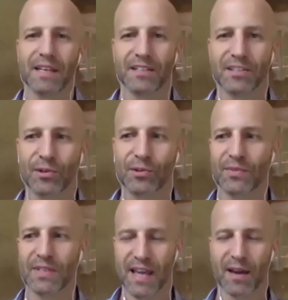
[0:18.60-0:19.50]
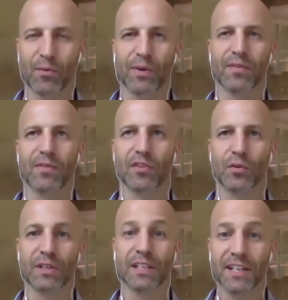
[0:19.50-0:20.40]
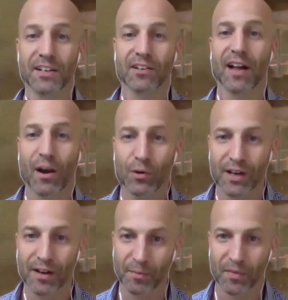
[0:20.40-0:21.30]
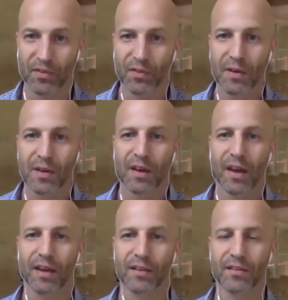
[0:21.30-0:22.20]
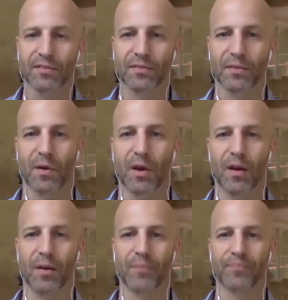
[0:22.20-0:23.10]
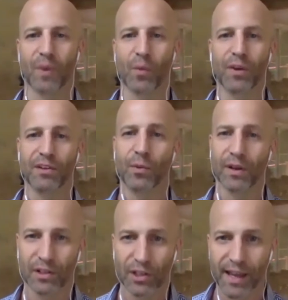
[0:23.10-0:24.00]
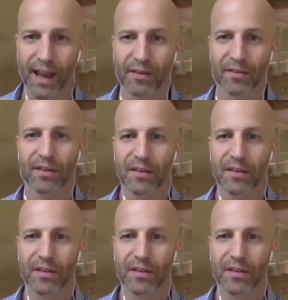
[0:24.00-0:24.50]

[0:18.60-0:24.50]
So, yeah, what, so clinical outcomes is um, what you want to look at.